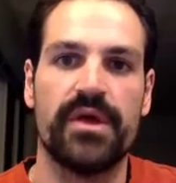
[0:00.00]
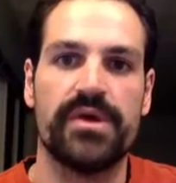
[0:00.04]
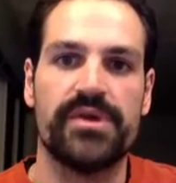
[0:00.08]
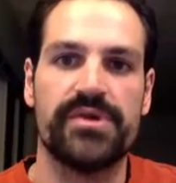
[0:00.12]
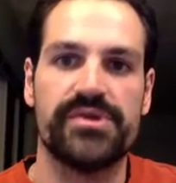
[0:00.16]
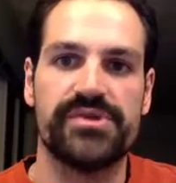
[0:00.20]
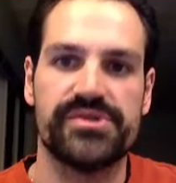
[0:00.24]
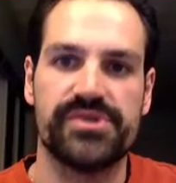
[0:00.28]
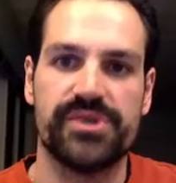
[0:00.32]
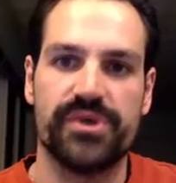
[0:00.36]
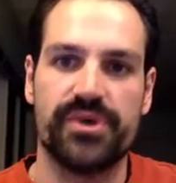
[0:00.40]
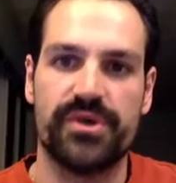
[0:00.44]

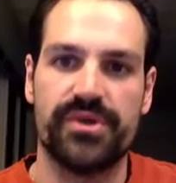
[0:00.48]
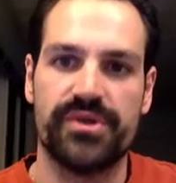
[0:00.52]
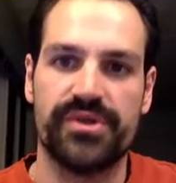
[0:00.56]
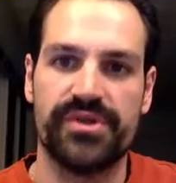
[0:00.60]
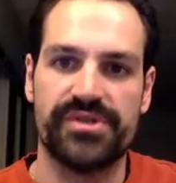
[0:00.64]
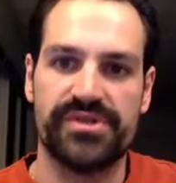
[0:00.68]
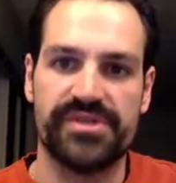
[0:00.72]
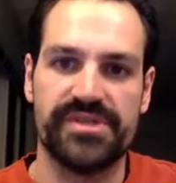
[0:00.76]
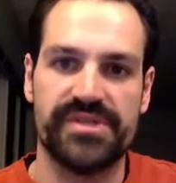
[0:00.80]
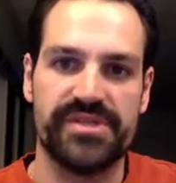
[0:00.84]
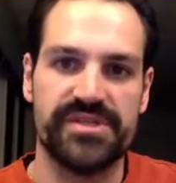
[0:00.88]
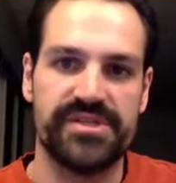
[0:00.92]
So
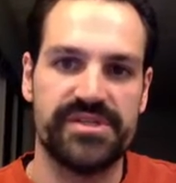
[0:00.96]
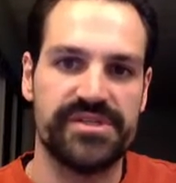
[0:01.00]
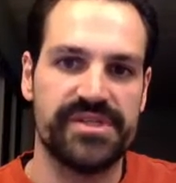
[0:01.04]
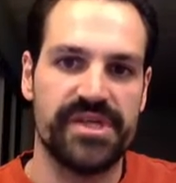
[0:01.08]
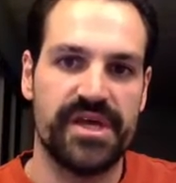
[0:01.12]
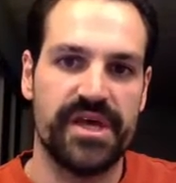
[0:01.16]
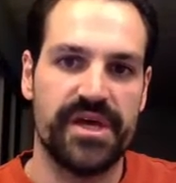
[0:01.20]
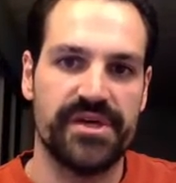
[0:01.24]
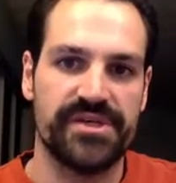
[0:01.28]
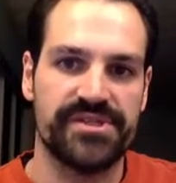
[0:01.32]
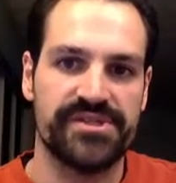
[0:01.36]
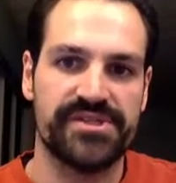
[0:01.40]
this is
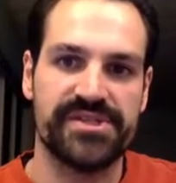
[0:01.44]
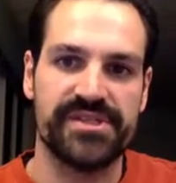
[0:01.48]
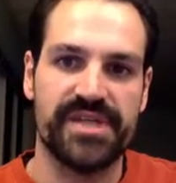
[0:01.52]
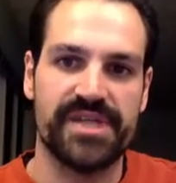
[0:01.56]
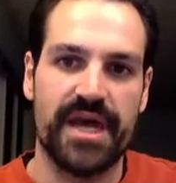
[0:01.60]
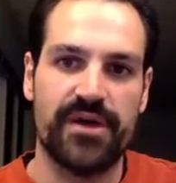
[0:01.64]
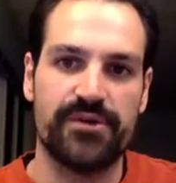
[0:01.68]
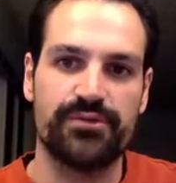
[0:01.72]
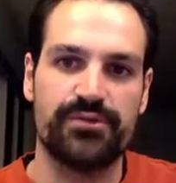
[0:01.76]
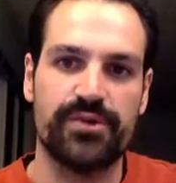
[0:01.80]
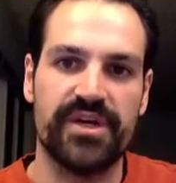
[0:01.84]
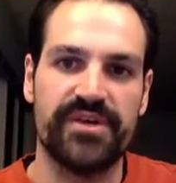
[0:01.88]
a
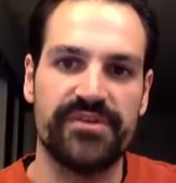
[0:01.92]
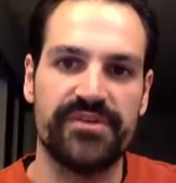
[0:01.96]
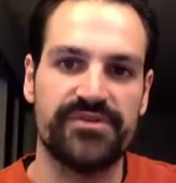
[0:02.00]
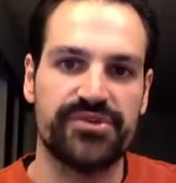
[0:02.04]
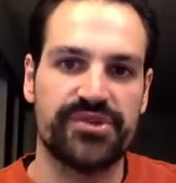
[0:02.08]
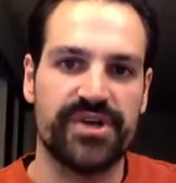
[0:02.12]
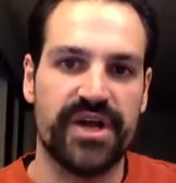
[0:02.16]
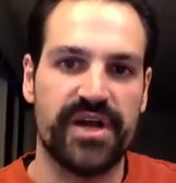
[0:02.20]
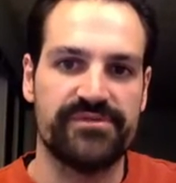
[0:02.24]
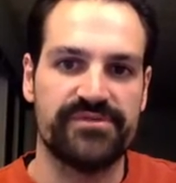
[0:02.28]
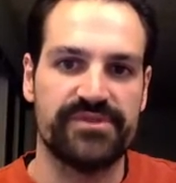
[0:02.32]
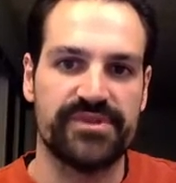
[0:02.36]
sound wave
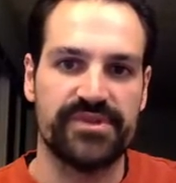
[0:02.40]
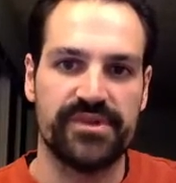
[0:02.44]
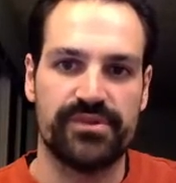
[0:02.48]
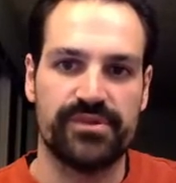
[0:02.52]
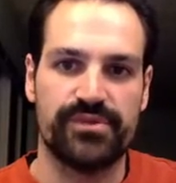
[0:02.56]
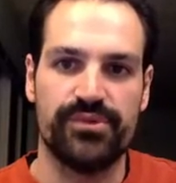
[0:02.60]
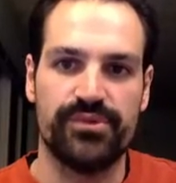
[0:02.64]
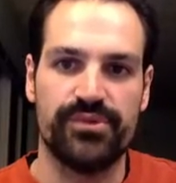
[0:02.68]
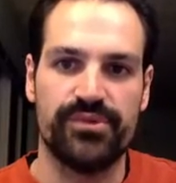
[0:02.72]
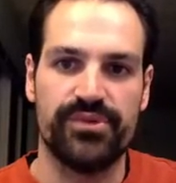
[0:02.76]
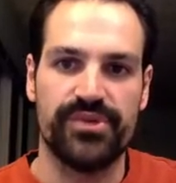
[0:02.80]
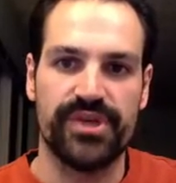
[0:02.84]
traveling
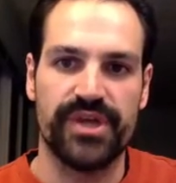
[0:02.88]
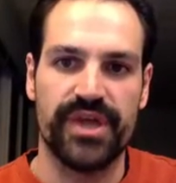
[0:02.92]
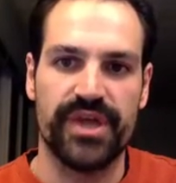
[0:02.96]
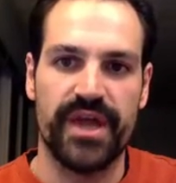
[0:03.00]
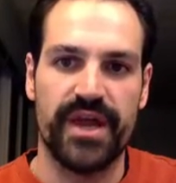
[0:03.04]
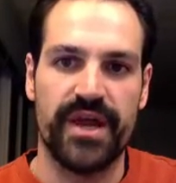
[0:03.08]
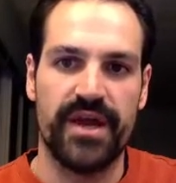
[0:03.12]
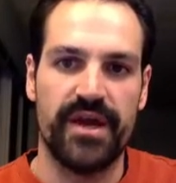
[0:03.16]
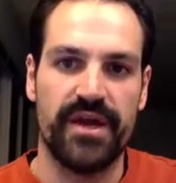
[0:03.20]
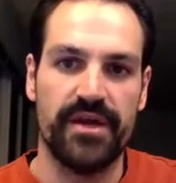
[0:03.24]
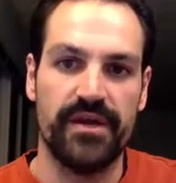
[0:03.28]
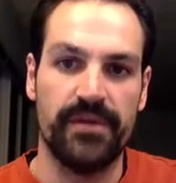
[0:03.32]
through the
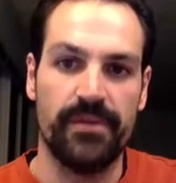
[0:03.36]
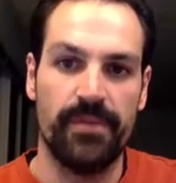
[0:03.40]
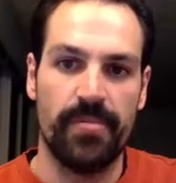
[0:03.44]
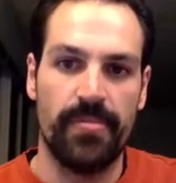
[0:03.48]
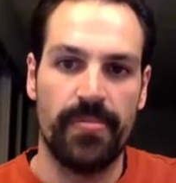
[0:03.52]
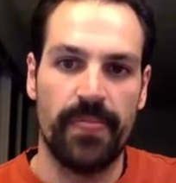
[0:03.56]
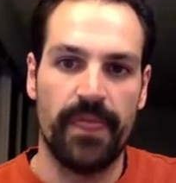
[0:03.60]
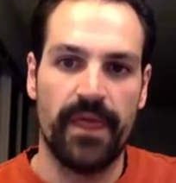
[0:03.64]
air,